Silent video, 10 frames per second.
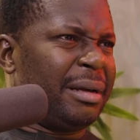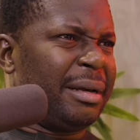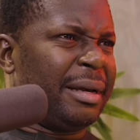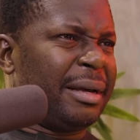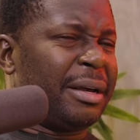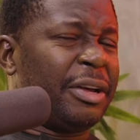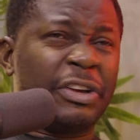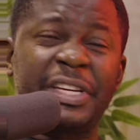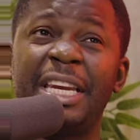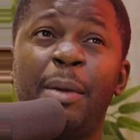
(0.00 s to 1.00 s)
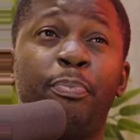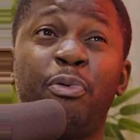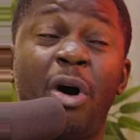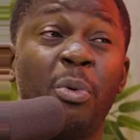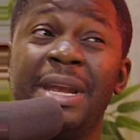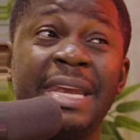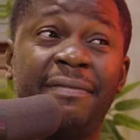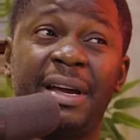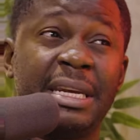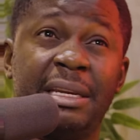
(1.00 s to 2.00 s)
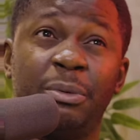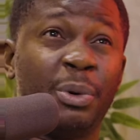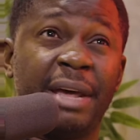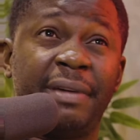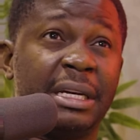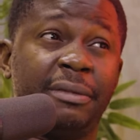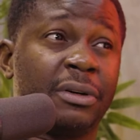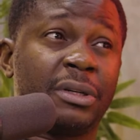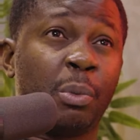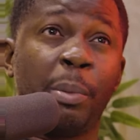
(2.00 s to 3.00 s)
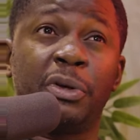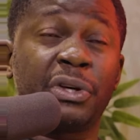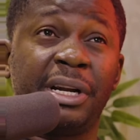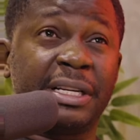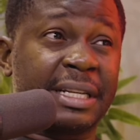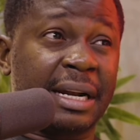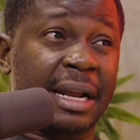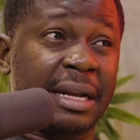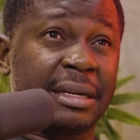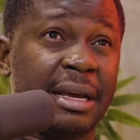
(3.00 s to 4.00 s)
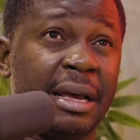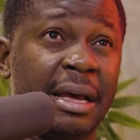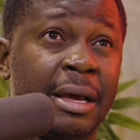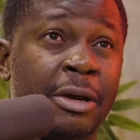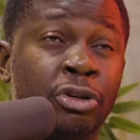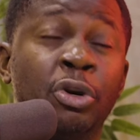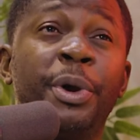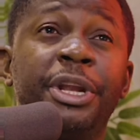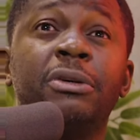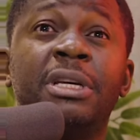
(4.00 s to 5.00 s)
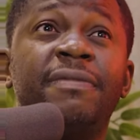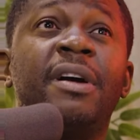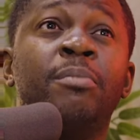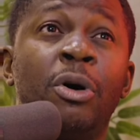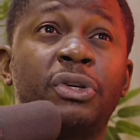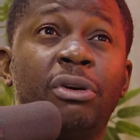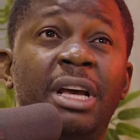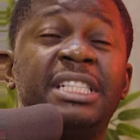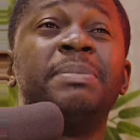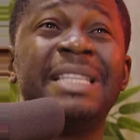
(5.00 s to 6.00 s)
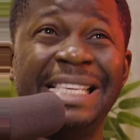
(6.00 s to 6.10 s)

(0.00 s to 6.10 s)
I, I, you see, the poor will never will never leave us. We must understand that. Do we need to give out more scholarships?